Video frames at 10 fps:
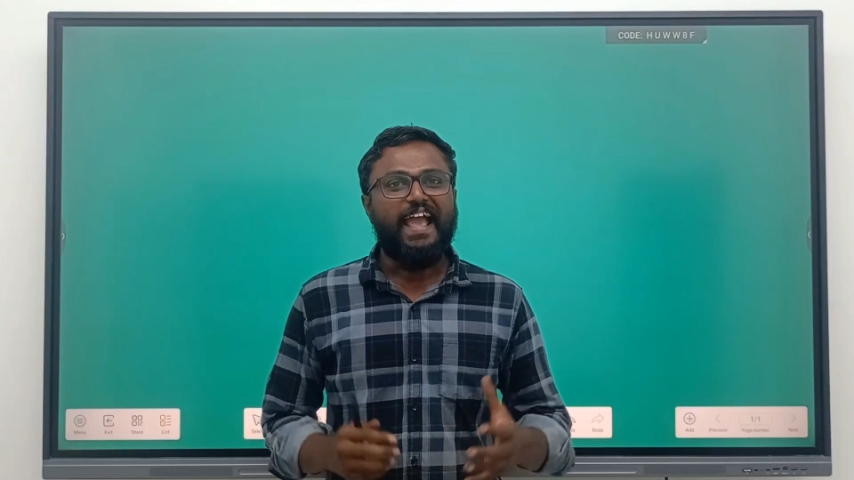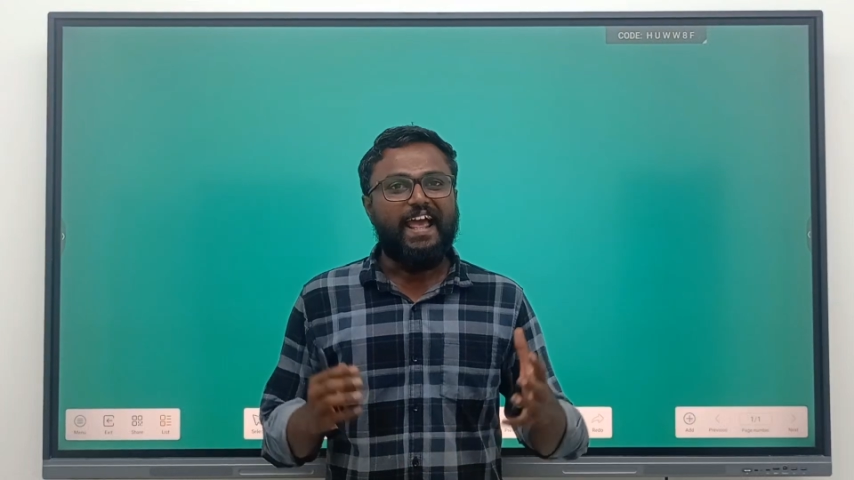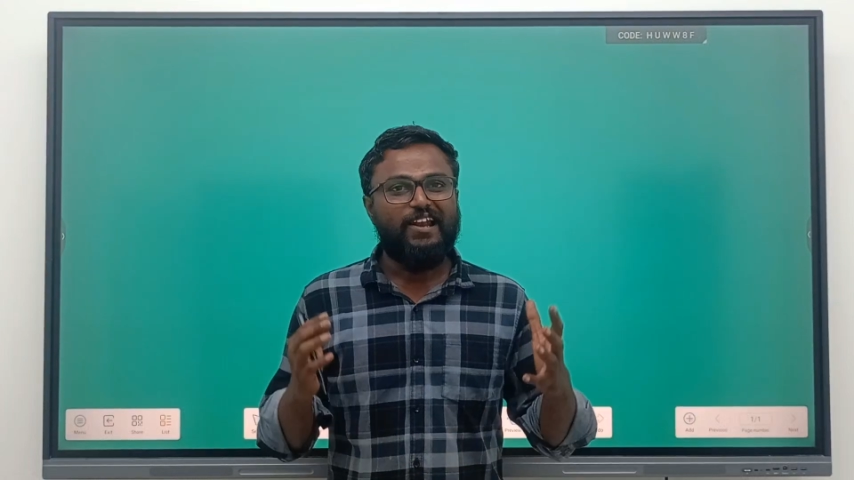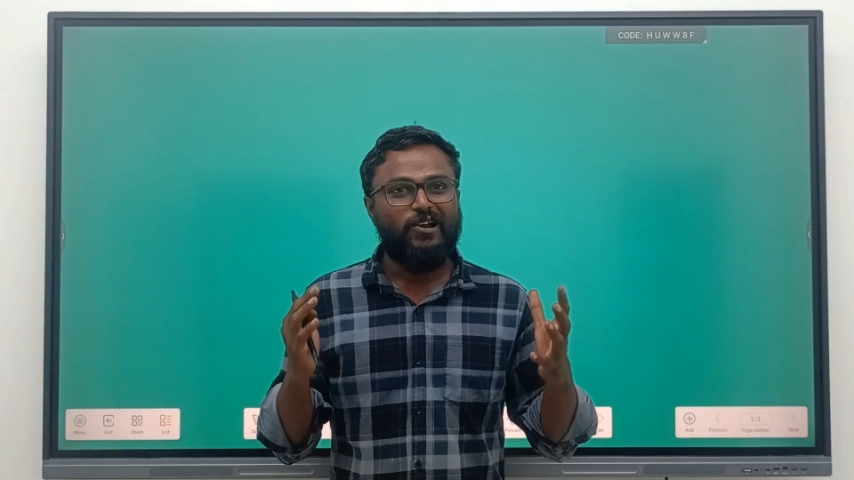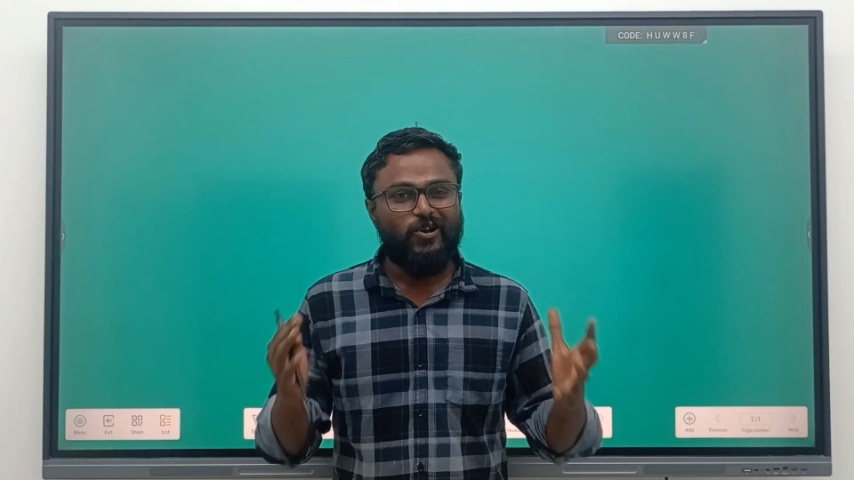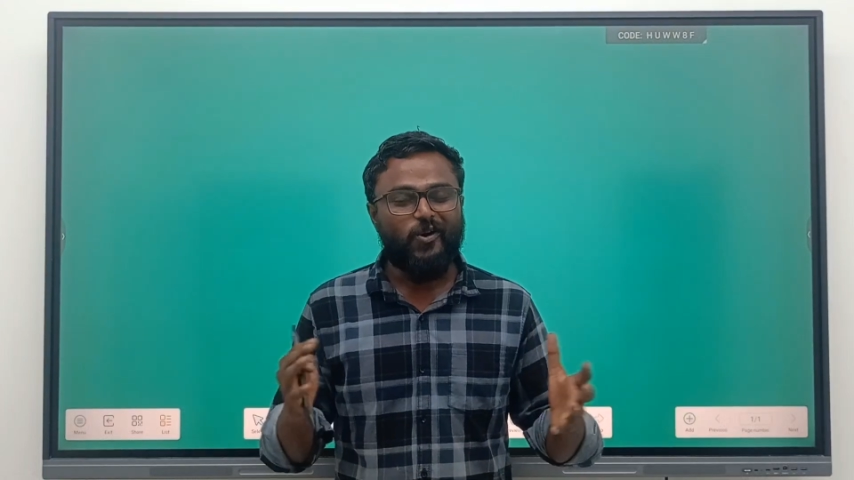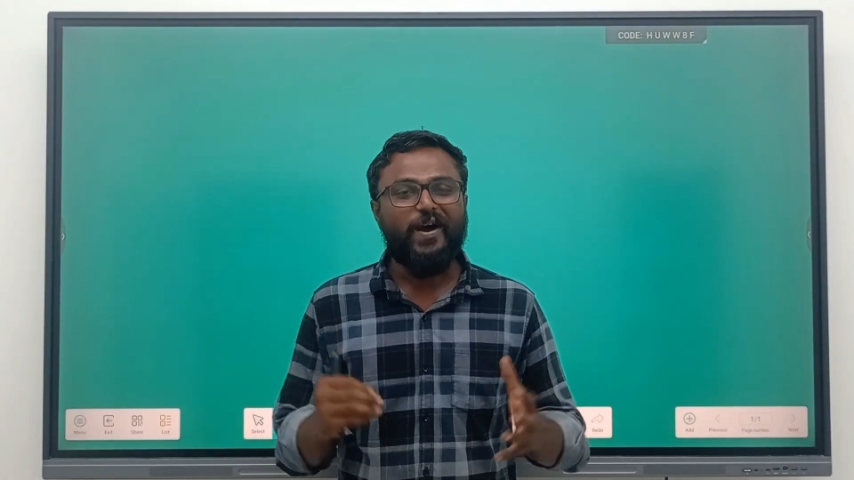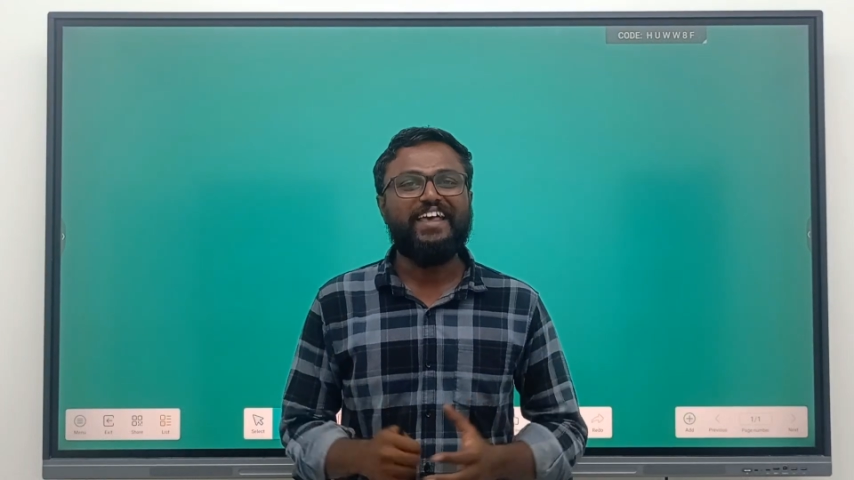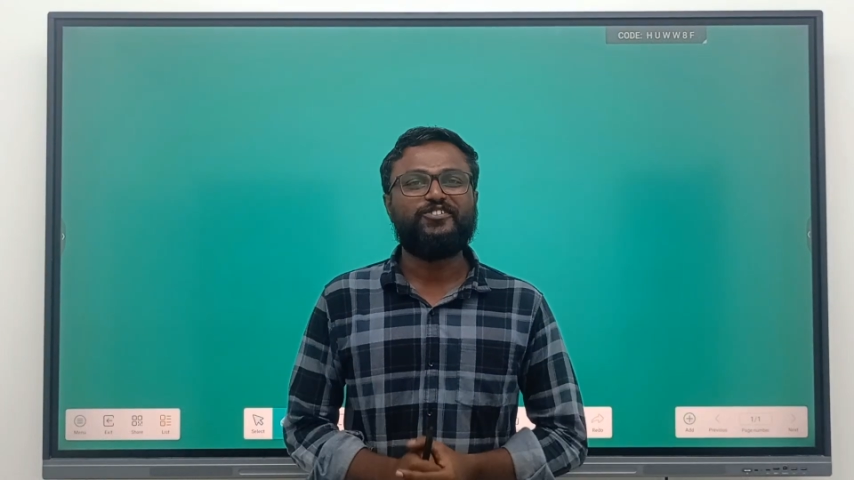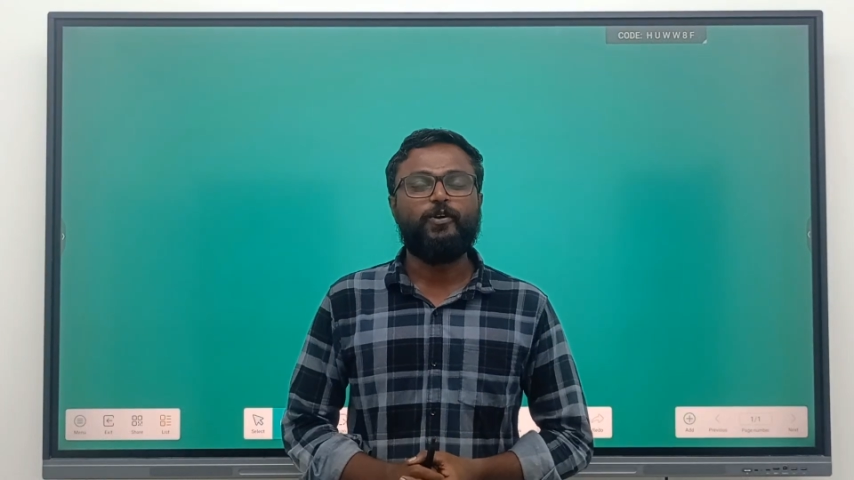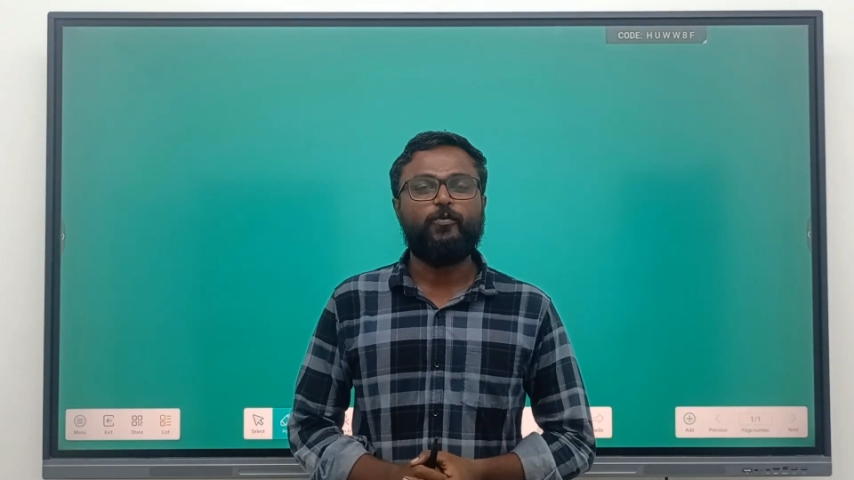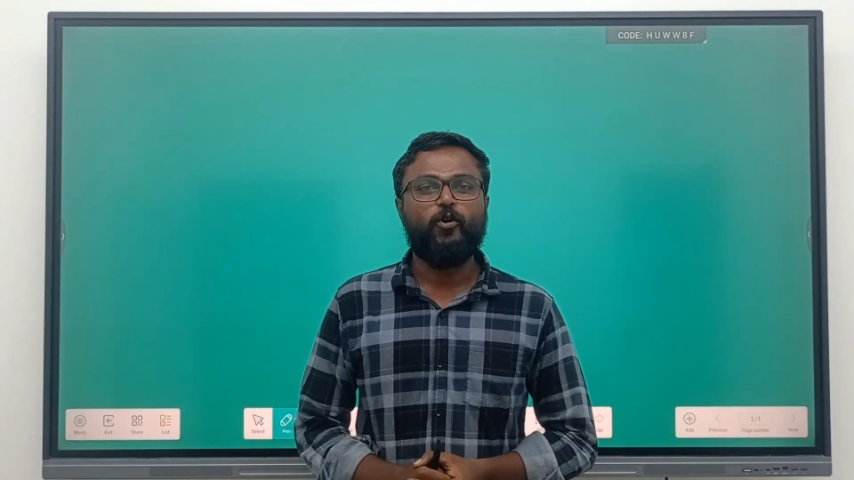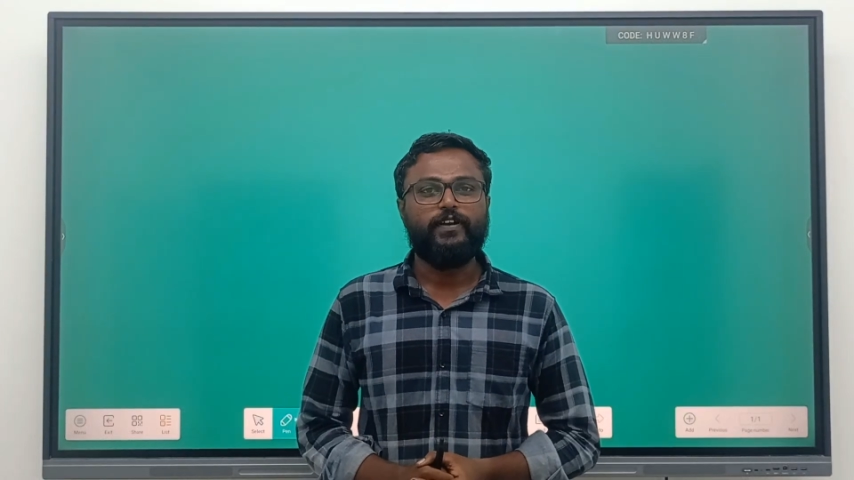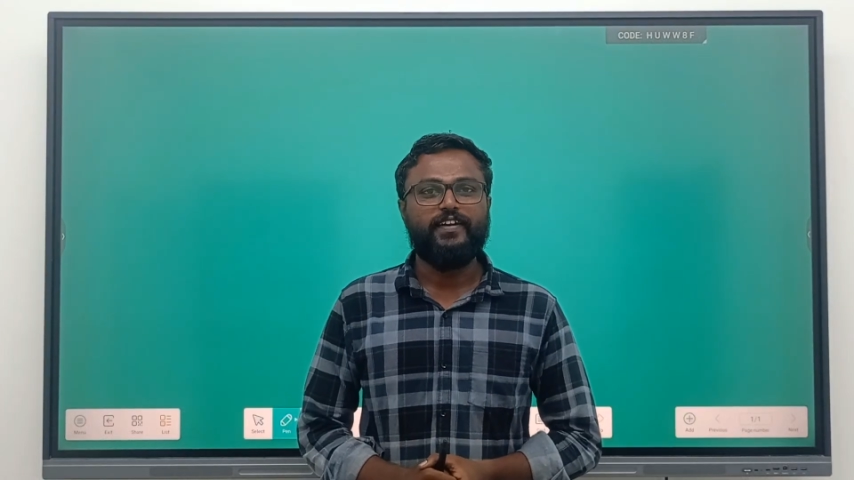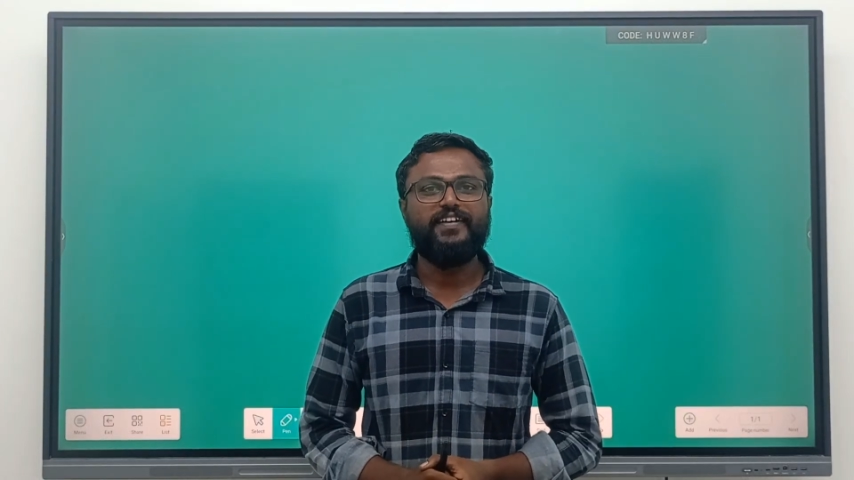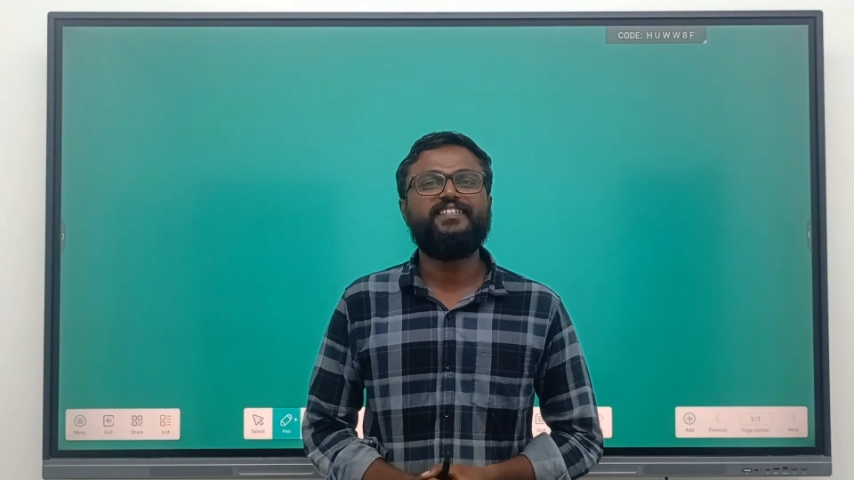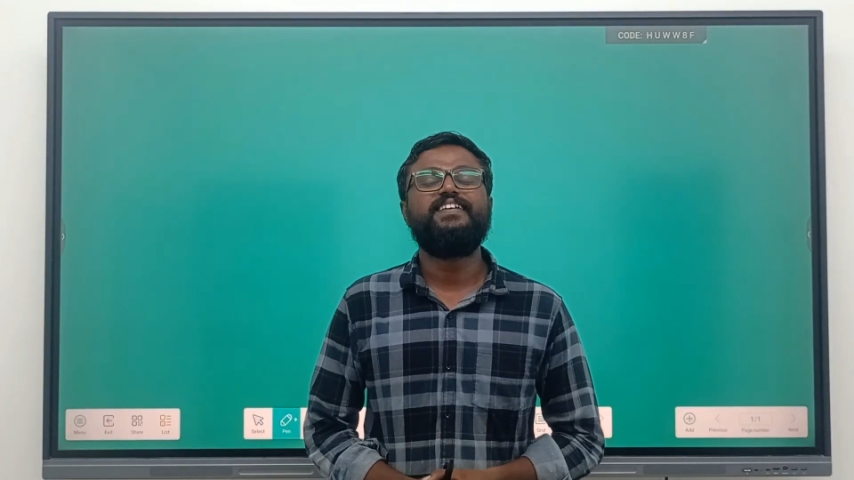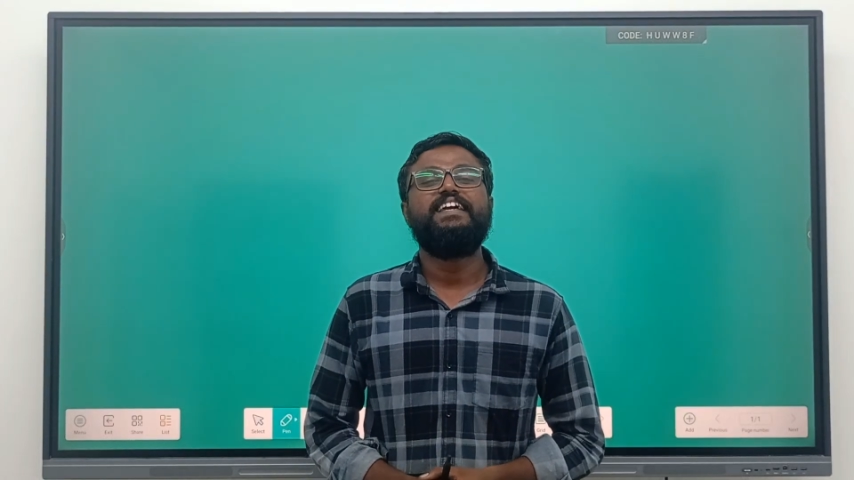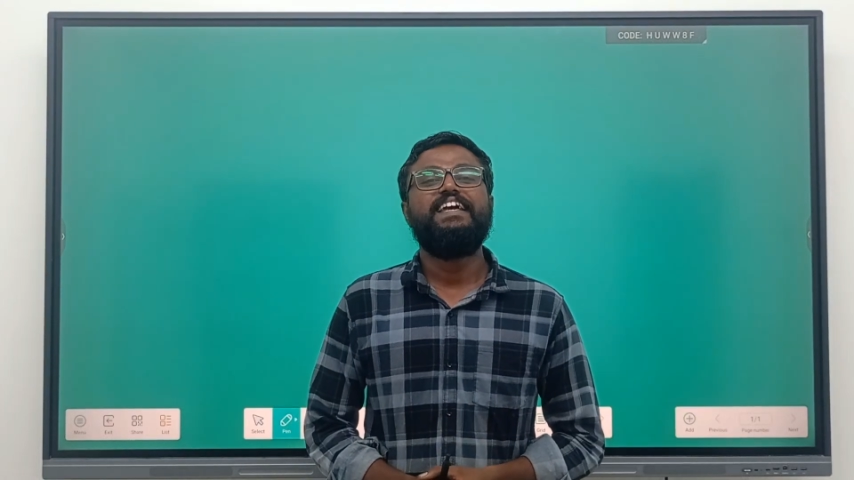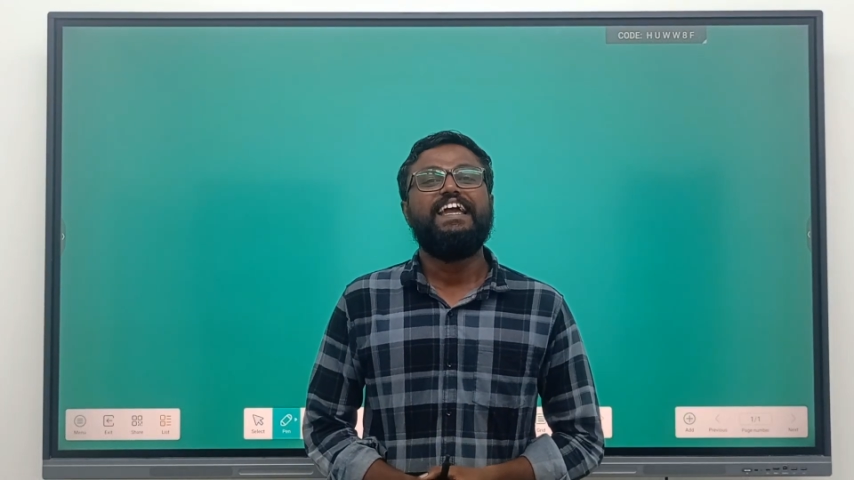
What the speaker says: Hello ASVAB warriors.